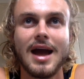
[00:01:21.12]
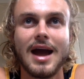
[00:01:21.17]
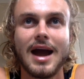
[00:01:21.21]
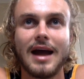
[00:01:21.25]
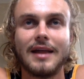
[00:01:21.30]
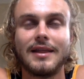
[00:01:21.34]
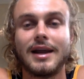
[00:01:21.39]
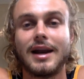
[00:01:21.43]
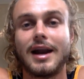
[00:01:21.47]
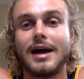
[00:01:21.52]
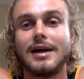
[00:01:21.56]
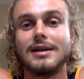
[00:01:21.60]

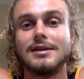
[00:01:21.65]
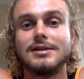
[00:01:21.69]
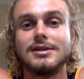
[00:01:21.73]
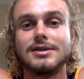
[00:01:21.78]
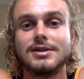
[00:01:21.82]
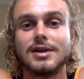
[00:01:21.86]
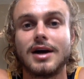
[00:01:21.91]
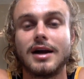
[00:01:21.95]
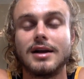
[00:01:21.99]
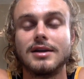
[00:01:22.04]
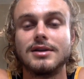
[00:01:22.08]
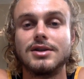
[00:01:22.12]
And then I
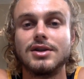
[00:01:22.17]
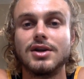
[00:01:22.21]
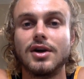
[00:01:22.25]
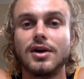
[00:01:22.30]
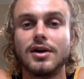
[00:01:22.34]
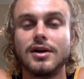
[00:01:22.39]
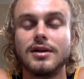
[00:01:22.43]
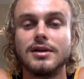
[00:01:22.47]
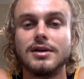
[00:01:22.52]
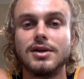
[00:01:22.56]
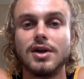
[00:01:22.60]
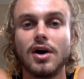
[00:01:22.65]
decided to go
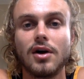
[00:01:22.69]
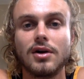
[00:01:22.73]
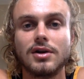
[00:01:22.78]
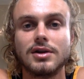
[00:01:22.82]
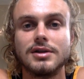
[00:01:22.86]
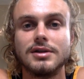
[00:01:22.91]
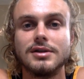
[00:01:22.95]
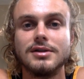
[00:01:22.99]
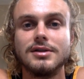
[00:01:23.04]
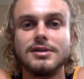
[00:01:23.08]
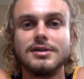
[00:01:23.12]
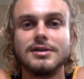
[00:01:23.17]
to the
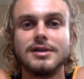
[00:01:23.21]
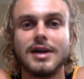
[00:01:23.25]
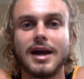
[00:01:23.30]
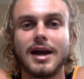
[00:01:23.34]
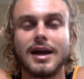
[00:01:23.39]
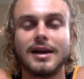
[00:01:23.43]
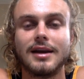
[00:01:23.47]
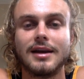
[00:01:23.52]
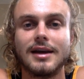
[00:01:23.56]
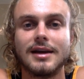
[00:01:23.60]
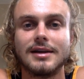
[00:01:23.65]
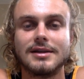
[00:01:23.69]
doctors
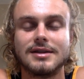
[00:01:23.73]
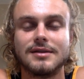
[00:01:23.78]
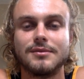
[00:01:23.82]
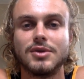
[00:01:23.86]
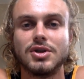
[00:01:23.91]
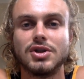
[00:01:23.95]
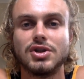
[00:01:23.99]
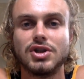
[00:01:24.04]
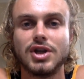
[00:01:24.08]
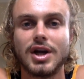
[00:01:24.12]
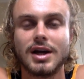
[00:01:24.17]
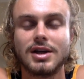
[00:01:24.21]
and get some
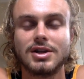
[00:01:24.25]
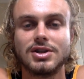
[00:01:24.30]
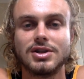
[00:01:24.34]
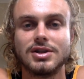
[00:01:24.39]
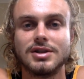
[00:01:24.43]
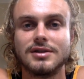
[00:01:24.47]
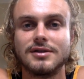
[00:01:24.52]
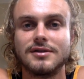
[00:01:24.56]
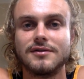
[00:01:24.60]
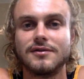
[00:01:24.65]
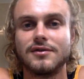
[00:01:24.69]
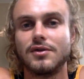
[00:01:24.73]

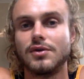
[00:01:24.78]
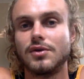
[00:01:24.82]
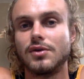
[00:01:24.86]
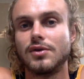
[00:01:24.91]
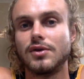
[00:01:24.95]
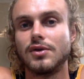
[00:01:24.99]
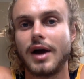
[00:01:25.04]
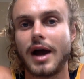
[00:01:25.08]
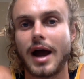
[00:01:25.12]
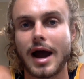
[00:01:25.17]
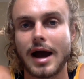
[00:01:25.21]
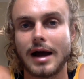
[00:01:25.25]
injections
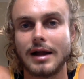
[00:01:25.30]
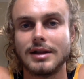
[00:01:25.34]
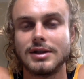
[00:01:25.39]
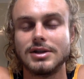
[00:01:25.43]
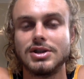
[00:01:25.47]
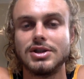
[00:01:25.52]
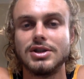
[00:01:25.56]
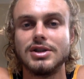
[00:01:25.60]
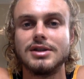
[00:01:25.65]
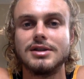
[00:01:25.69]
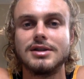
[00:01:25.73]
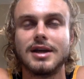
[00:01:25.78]
for
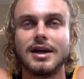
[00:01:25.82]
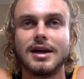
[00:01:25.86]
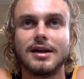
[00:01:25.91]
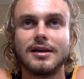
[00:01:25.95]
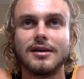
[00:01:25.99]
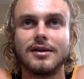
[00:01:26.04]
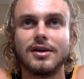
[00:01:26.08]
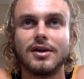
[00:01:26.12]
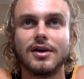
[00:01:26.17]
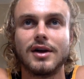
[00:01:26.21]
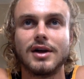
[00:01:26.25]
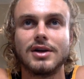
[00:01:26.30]
allergies.
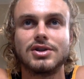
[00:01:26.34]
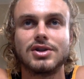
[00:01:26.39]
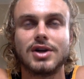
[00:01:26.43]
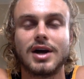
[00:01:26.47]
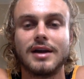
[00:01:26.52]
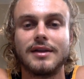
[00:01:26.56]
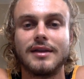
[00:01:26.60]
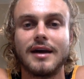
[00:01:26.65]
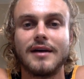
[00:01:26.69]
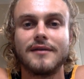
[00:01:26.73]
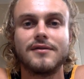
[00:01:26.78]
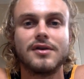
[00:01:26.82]
And, I
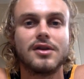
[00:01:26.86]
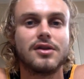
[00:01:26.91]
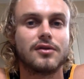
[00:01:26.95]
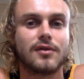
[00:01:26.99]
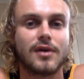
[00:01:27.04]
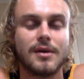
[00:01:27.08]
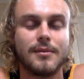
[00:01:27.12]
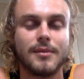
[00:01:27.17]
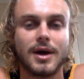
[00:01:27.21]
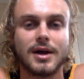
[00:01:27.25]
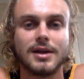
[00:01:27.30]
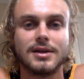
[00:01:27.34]
tried that for
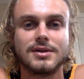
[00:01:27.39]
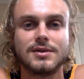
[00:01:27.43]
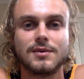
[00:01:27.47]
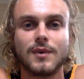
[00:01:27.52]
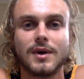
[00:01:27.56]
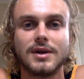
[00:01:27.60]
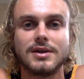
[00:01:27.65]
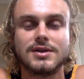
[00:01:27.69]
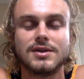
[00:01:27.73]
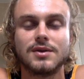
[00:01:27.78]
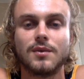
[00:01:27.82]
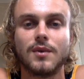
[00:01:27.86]
3 months,
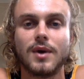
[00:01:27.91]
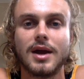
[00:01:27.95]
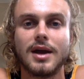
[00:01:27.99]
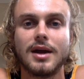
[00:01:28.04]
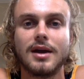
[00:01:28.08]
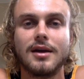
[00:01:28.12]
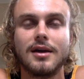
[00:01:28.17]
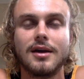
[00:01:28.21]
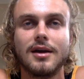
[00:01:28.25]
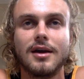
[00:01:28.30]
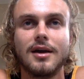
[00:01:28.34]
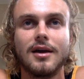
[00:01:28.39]
once a
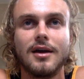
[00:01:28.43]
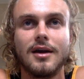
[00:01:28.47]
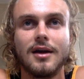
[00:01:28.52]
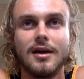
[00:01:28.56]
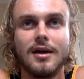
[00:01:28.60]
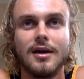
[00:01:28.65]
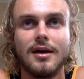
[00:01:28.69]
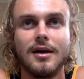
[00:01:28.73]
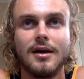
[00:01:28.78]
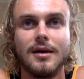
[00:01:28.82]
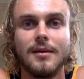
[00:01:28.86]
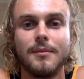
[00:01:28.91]
week.
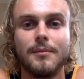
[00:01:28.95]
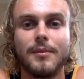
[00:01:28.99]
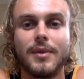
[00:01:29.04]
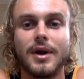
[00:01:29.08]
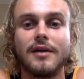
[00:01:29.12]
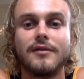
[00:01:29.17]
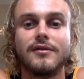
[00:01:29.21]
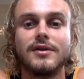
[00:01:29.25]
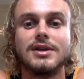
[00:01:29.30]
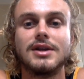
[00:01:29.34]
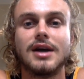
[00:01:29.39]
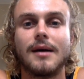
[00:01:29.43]
But
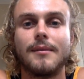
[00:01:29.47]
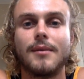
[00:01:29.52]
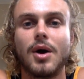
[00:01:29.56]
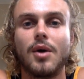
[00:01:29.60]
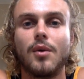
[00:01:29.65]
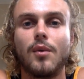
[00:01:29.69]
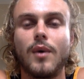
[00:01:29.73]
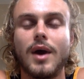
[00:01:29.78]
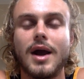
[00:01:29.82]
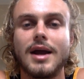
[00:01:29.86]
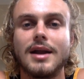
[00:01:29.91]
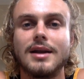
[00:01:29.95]
every time I
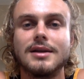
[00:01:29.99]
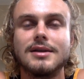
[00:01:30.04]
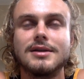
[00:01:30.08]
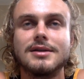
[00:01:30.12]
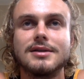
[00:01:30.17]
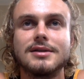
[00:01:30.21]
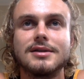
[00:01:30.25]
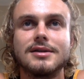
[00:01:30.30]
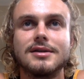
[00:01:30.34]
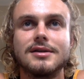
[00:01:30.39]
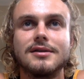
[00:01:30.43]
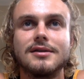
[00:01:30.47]

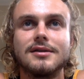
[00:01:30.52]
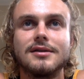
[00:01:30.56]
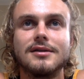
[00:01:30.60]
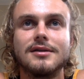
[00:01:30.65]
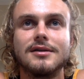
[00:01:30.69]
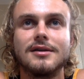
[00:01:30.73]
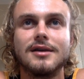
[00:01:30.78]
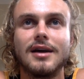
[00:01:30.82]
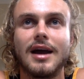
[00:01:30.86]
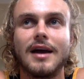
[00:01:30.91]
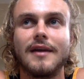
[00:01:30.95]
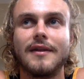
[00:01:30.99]
went
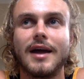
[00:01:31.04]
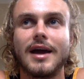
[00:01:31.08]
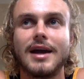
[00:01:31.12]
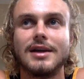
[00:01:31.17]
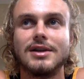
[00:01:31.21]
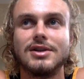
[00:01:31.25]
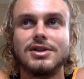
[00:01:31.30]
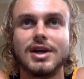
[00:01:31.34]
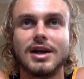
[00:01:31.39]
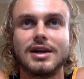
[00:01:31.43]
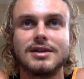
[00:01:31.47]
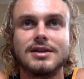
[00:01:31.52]
and they
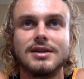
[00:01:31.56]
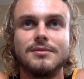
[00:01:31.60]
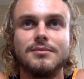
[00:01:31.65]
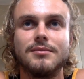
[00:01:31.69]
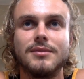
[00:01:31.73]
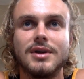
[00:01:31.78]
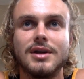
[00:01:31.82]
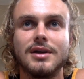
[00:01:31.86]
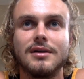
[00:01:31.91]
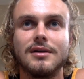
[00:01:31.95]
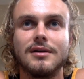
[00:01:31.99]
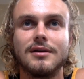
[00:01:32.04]
injected
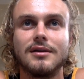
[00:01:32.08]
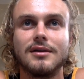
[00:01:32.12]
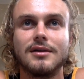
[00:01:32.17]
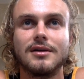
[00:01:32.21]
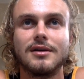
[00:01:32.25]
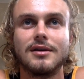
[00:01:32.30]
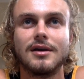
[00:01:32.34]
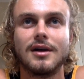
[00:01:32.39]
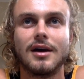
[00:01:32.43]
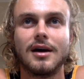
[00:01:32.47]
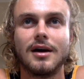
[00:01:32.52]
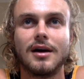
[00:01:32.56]
me
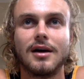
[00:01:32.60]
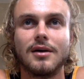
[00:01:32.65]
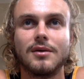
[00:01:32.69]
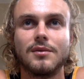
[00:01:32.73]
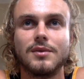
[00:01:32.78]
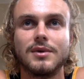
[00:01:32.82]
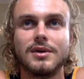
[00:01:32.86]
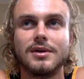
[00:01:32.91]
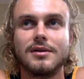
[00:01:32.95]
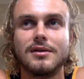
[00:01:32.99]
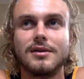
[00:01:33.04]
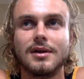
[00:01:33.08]

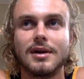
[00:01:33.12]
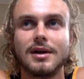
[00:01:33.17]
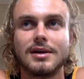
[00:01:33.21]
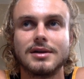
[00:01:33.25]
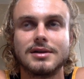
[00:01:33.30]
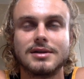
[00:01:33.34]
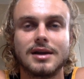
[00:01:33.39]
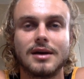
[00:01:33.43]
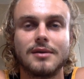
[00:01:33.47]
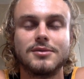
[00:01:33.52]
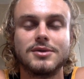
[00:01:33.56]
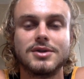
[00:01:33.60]
with a
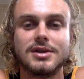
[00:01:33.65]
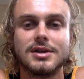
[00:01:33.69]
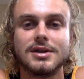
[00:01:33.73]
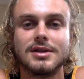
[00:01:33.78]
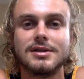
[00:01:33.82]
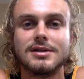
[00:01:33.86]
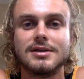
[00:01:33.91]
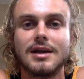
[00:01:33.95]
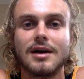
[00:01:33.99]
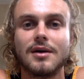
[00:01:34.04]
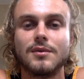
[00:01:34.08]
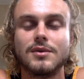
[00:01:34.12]

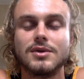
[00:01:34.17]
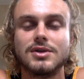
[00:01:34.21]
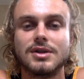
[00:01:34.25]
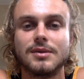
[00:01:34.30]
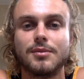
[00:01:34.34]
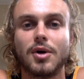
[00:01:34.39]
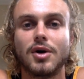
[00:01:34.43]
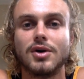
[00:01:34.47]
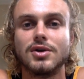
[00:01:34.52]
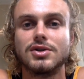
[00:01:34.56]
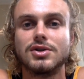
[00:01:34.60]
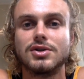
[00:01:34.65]
substance that was
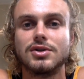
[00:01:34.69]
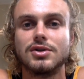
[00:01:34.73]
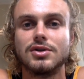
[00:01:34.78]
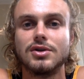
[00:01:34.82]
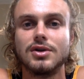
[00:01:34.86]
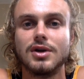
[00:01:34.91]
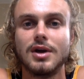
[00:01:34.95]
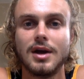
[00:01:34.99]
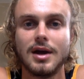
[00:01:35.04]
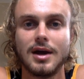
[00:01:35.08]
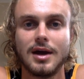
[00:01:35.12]
supposed to